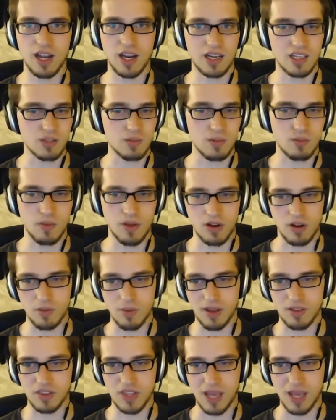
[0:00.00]
I need to be better
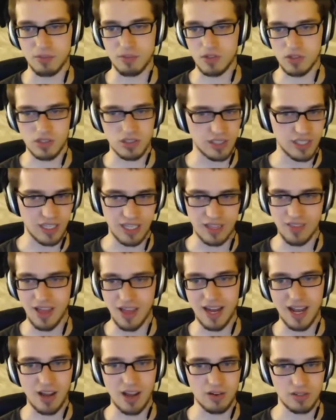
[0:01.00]
about that, just cleaning
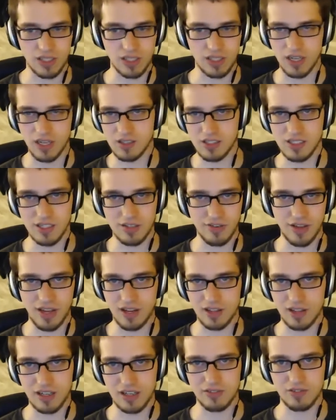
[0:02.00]
that out and getting stuff out
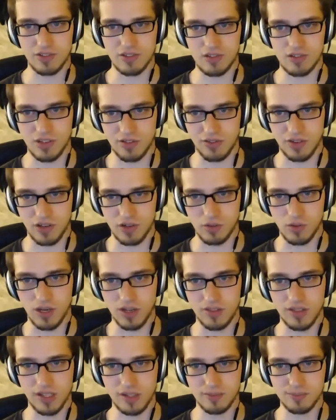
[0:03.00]
of there if there's stuff I don't
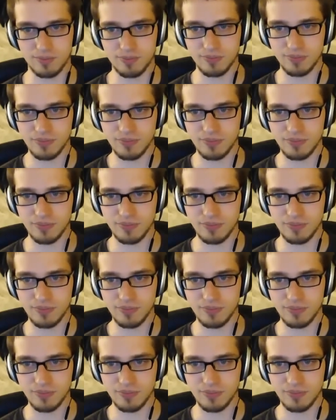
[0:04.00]
want in there.